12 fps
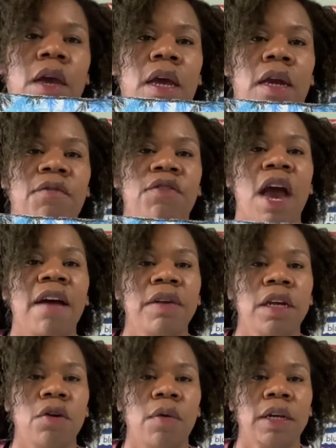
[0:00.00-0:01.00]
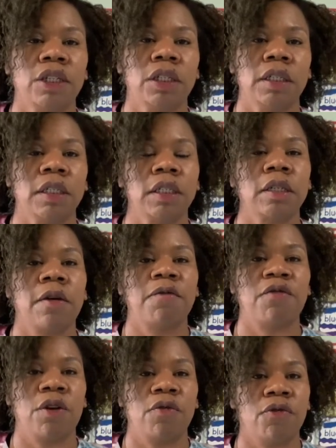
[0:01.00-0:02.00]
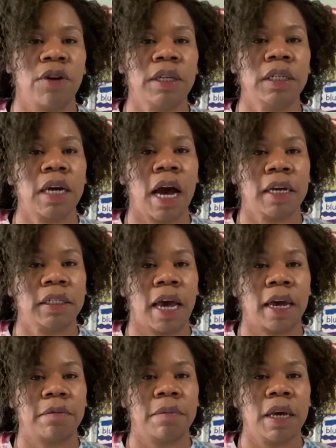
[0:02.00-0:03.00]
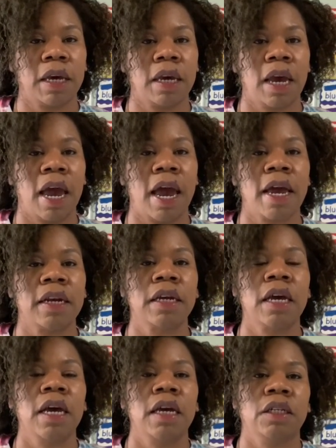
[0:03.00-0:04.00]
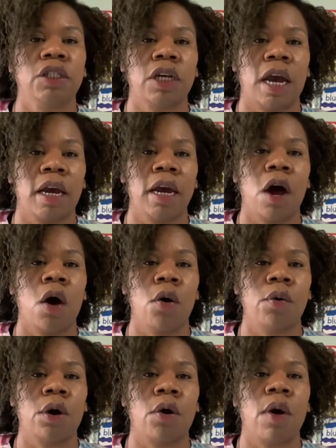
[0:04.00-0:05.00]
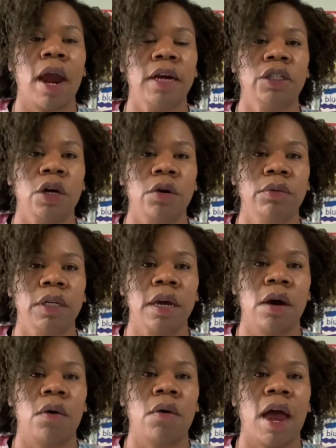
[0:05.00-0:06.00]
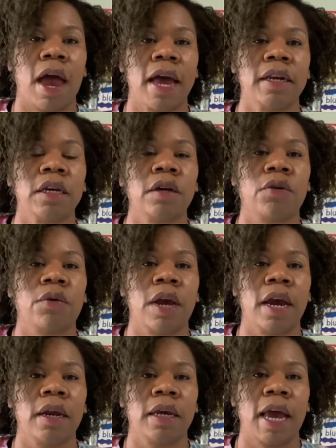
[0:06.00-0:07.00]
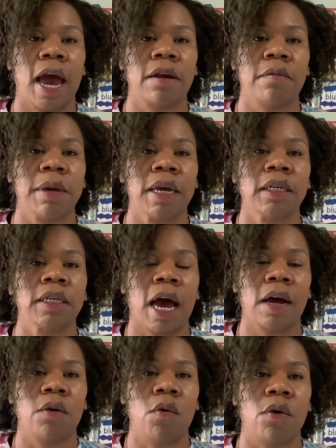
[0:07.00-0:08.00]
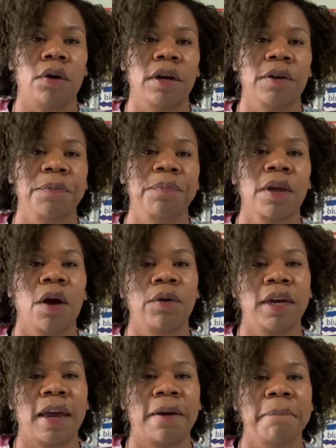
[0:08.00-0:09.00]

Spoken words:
Now, if you have any questions, feel free to contact me at jhodo, Hodo, at createacademy.org. Okay,